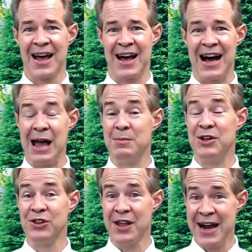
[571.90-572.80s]
I'm
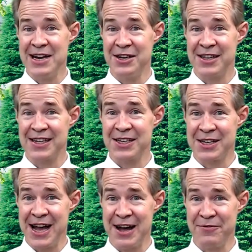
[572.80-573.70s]
delighted that
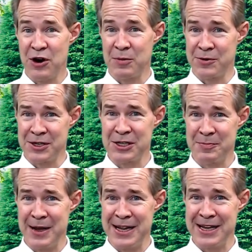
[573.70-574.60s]
staff are
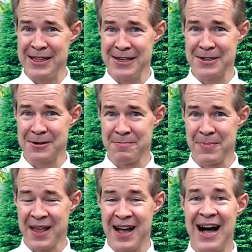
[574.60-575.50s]
participating in this.
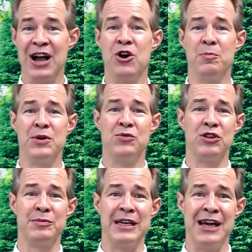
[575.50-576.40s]
I hope it will
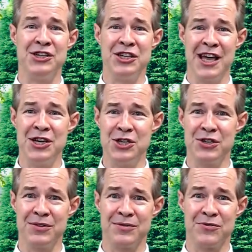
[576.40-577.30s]
be
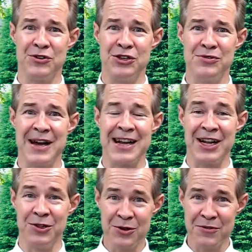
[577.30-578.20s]
educational for you, and I
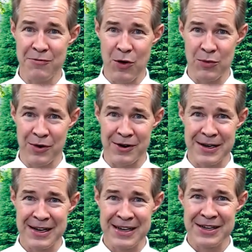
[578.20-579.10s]
look forward
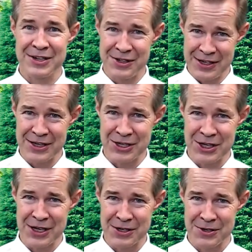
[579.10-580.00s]
to the
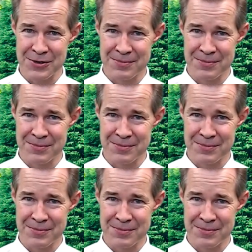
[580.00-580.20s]
exchange.